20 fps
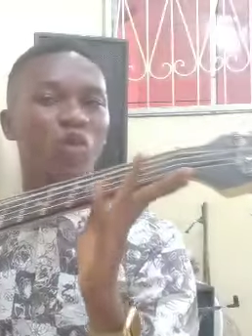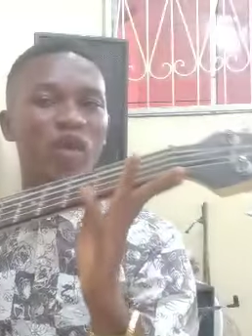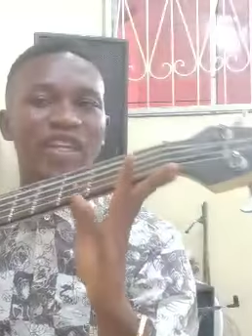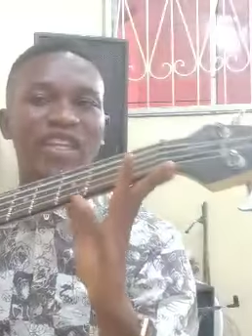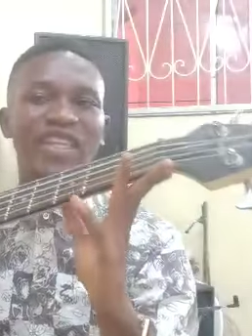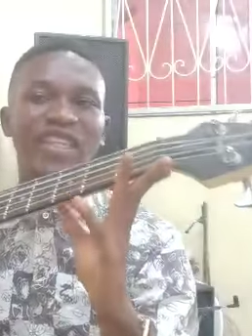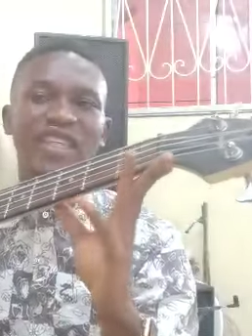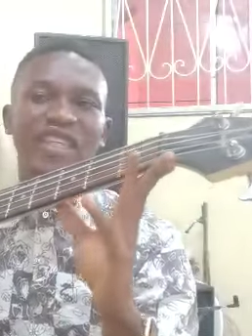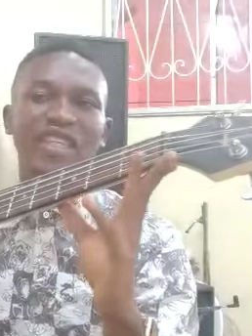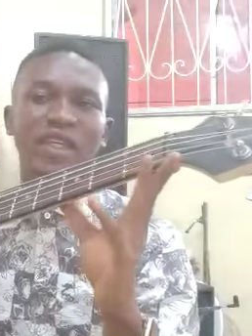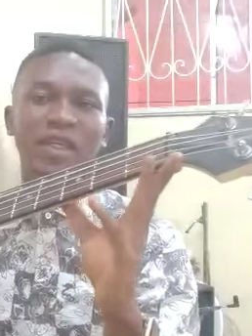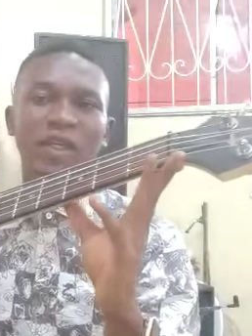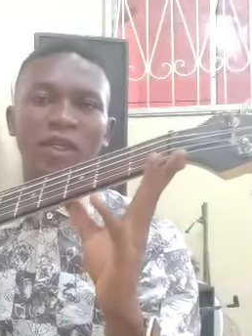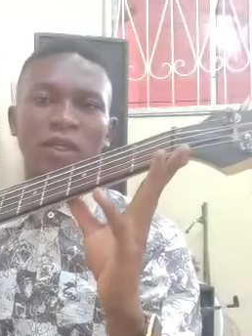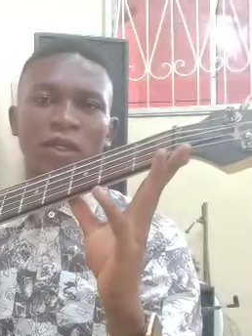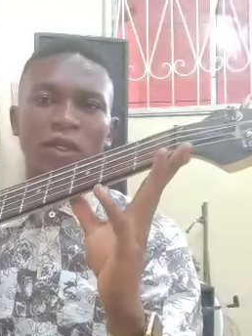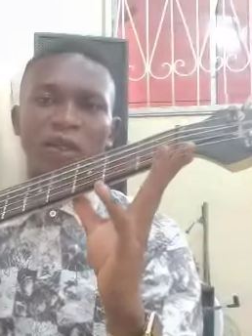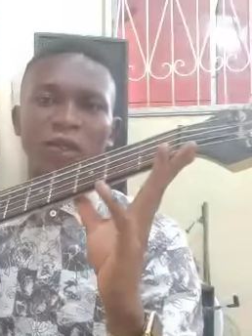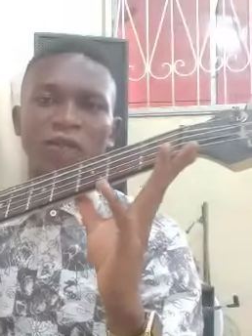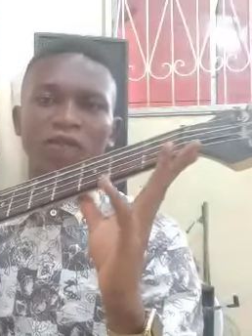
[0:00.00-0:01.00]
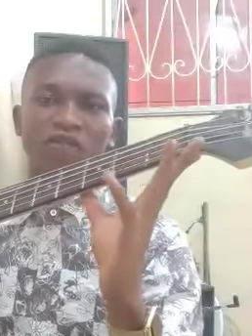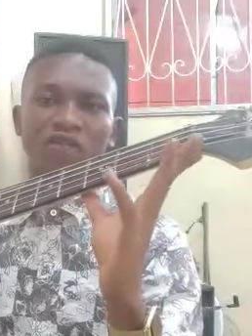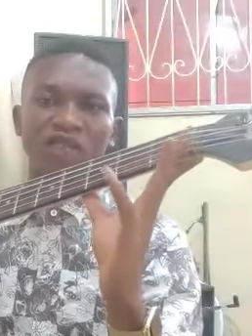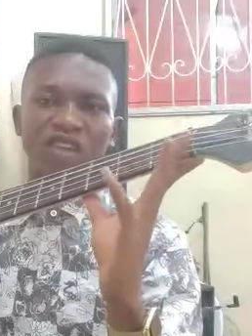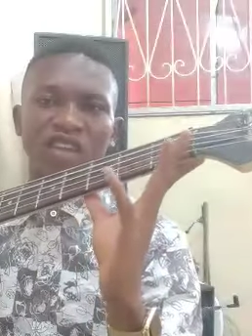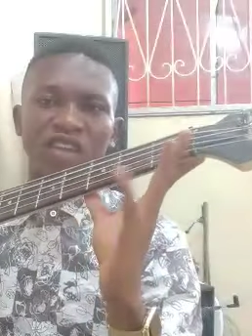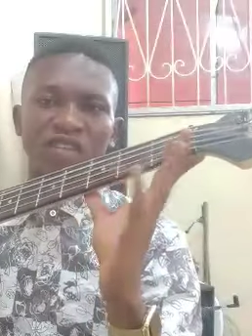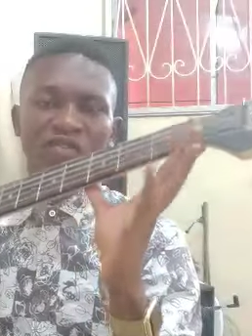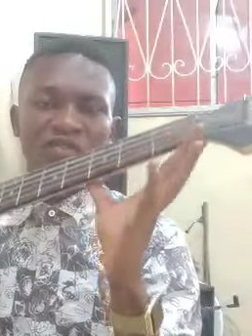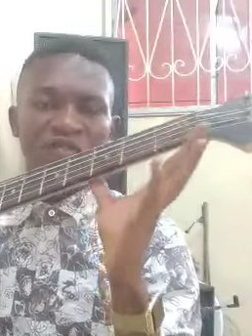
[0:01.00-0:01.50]
with
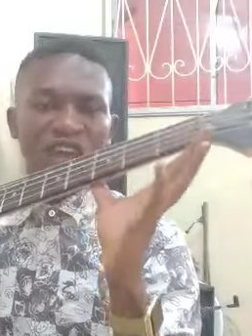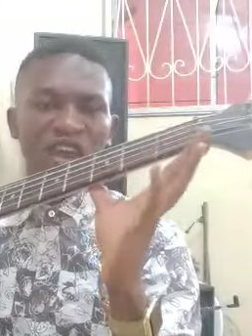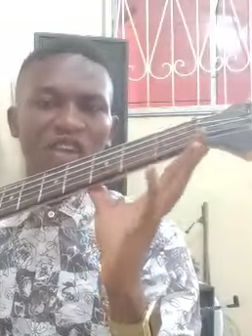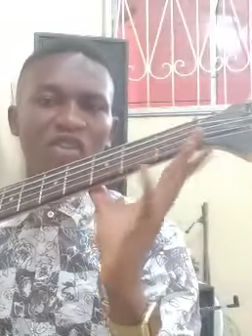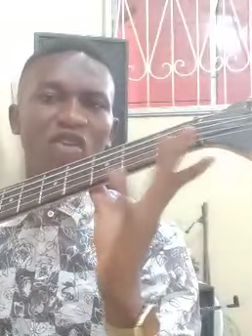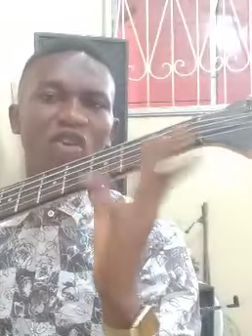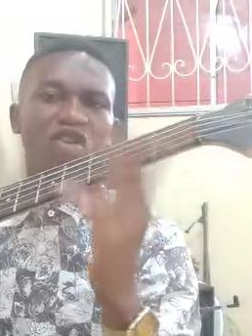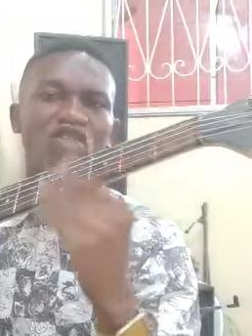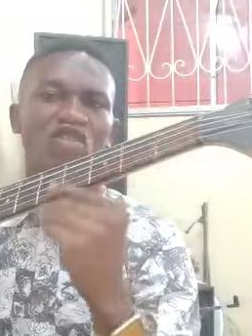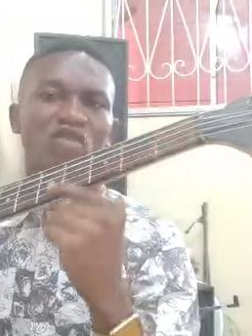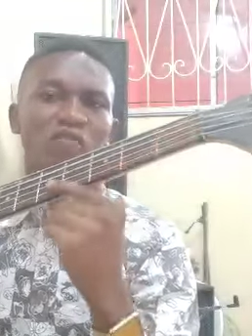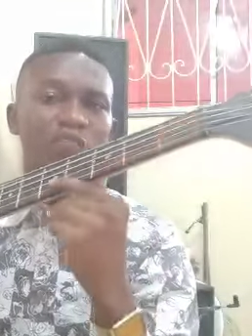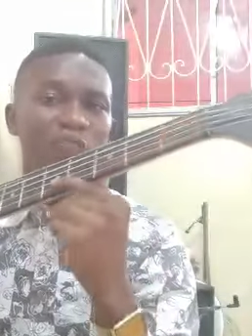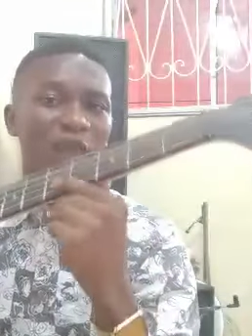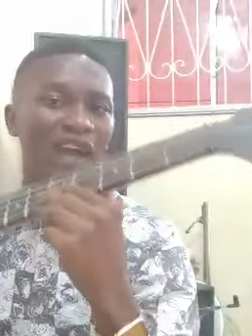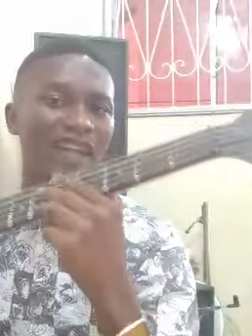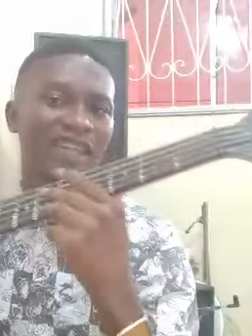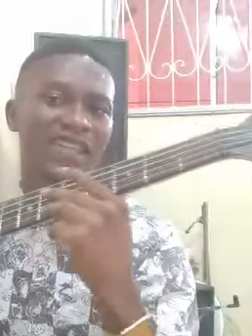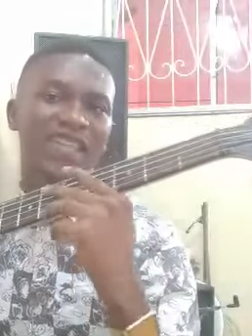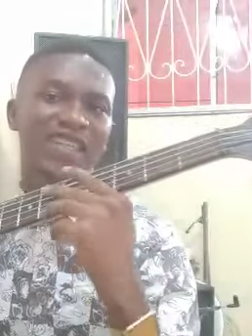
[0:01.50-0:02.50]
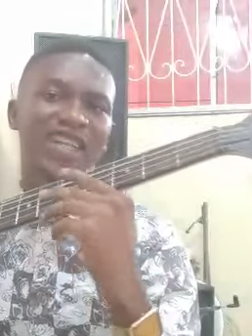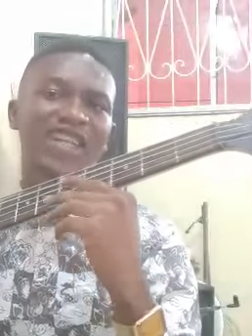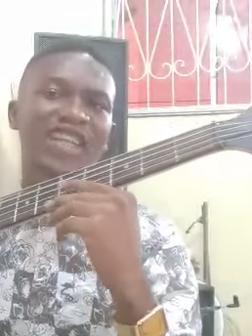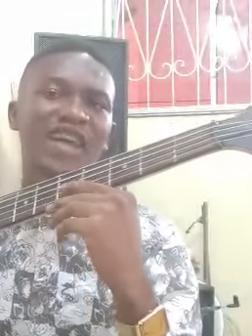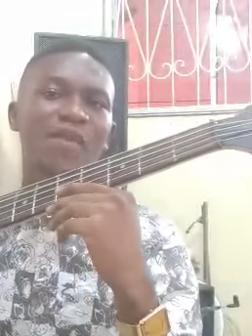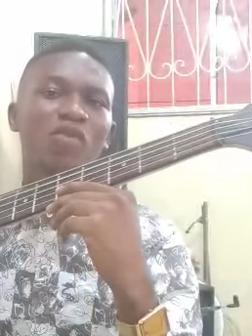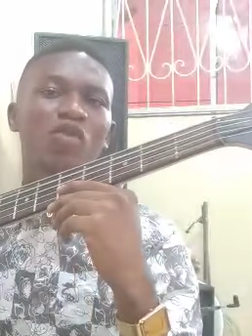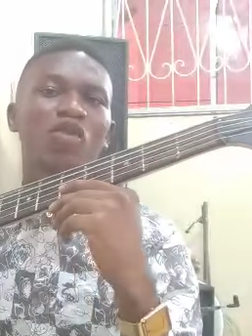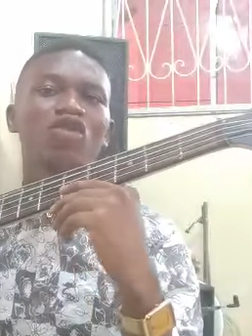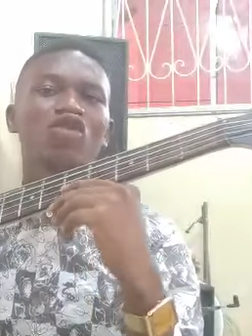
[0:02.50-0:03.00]
the various parts that
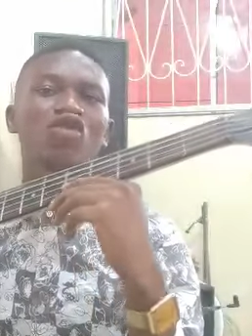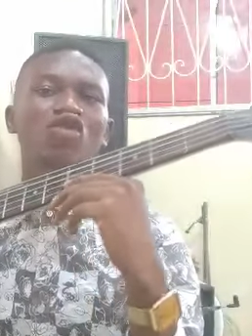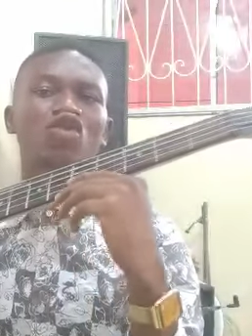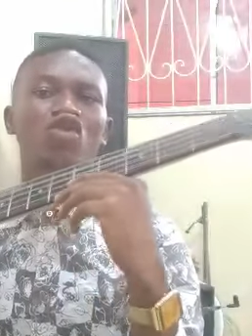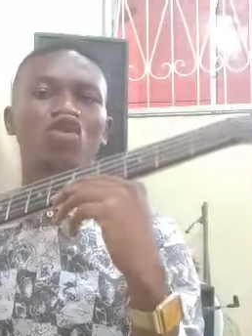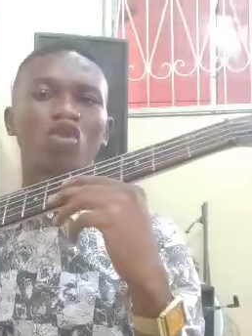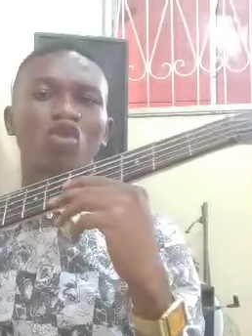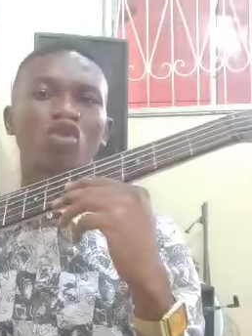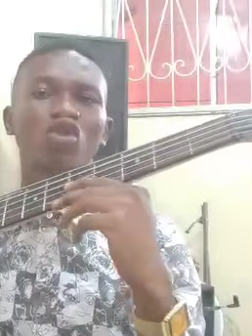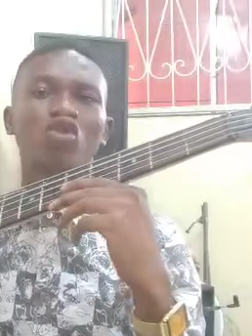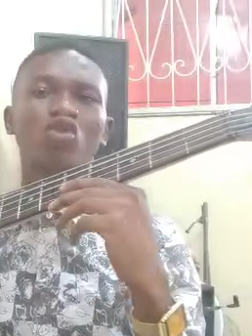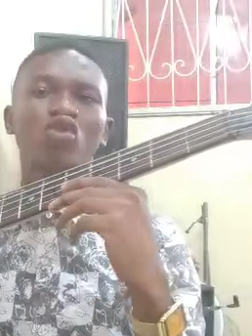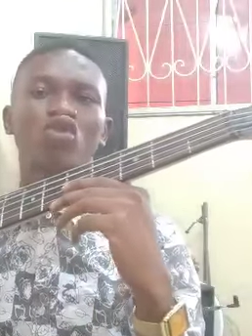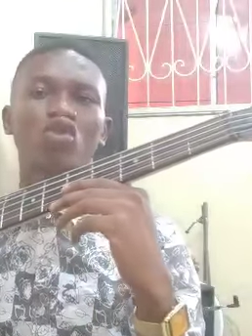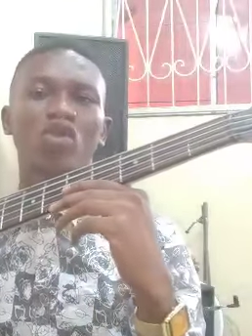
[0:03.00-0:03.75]
I'm going to show you,